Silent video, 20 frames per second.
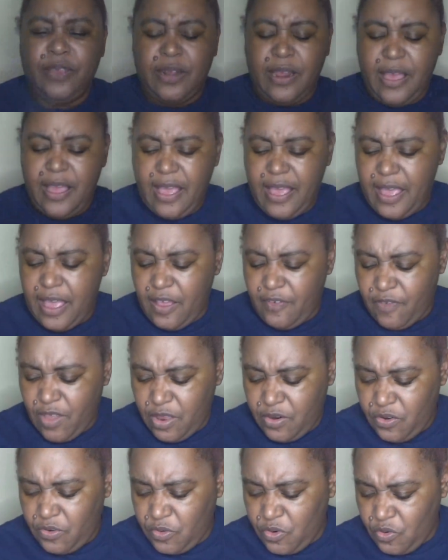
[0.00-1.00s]
I have. I
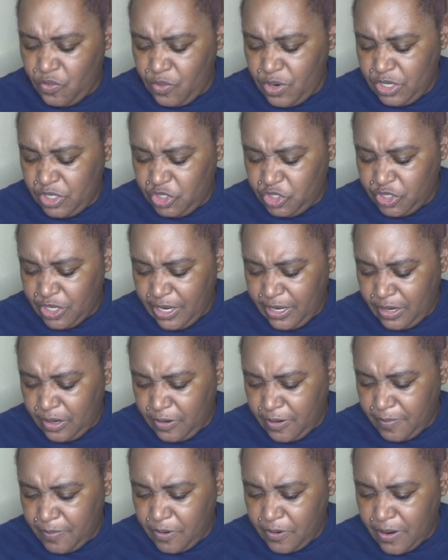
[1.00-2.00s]
don't know which shade
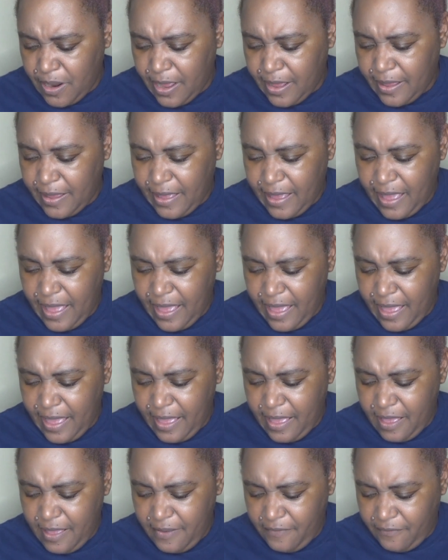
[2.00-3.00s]
number I
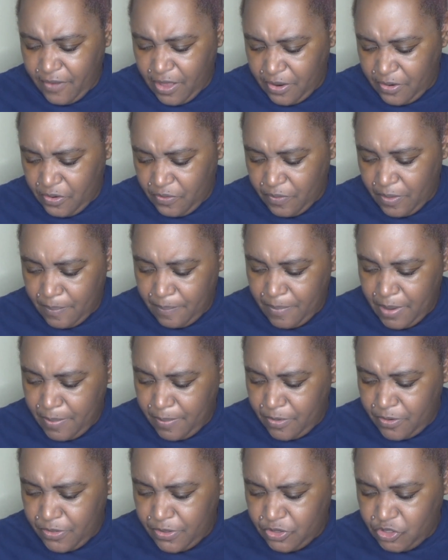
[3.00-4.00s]
have. I don't
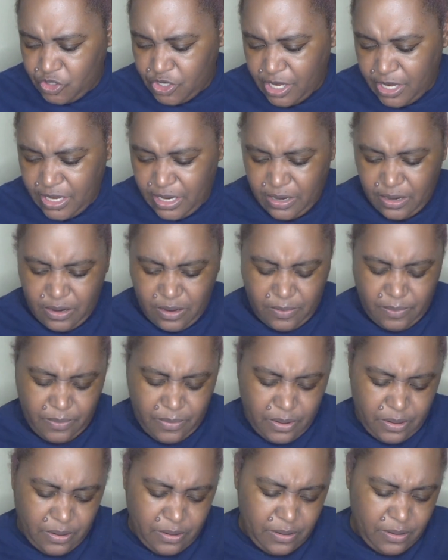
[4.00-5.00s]
remember the shade
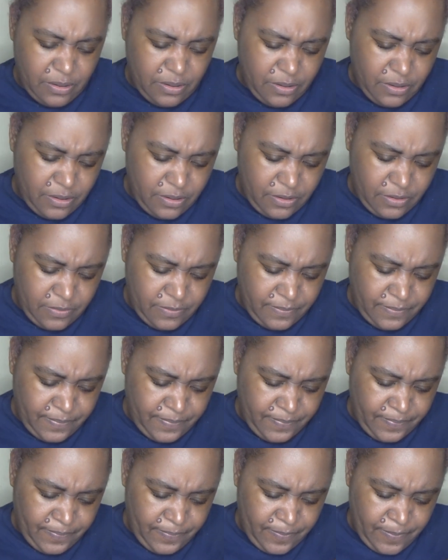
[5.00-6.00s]
number
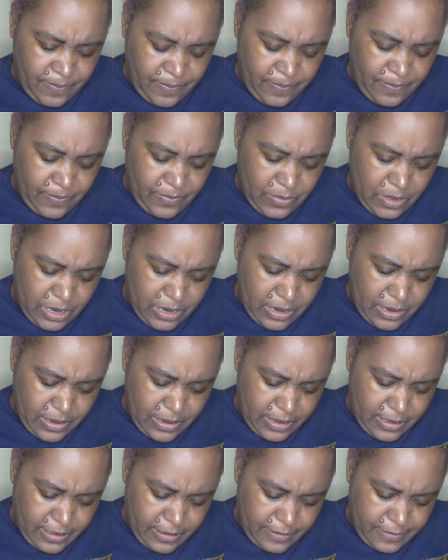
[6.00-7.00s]
that I
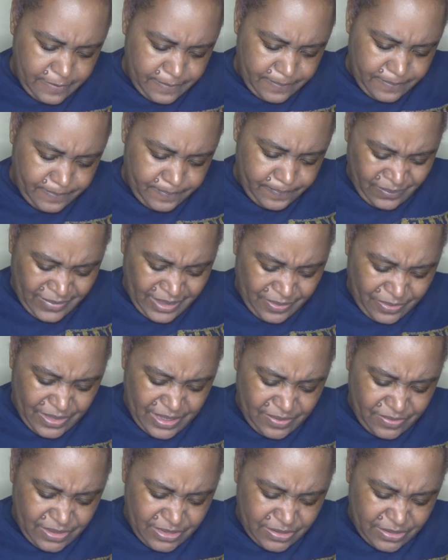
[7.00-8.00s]
got. I
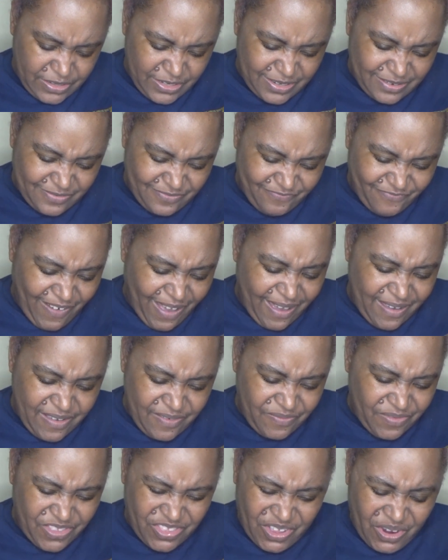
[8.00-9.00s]
think this is
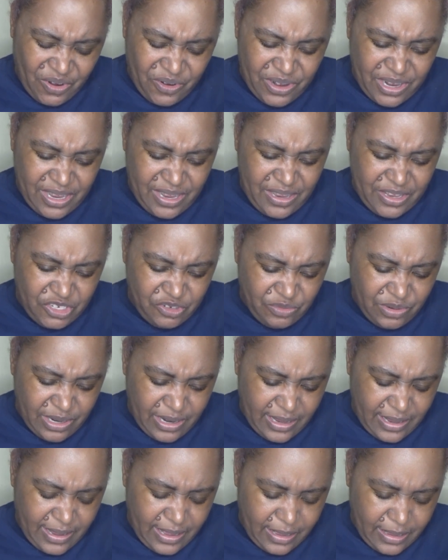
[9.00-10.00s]
530 is what I
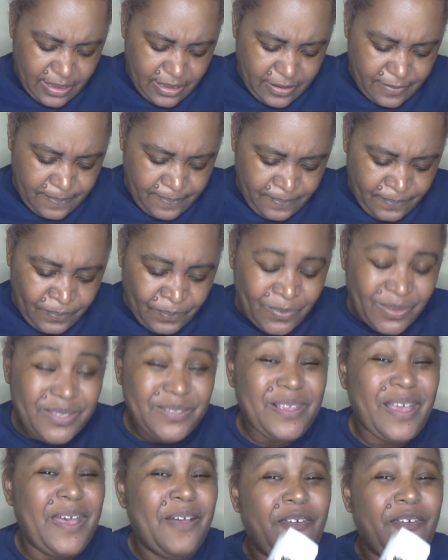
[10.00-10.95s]
got. I've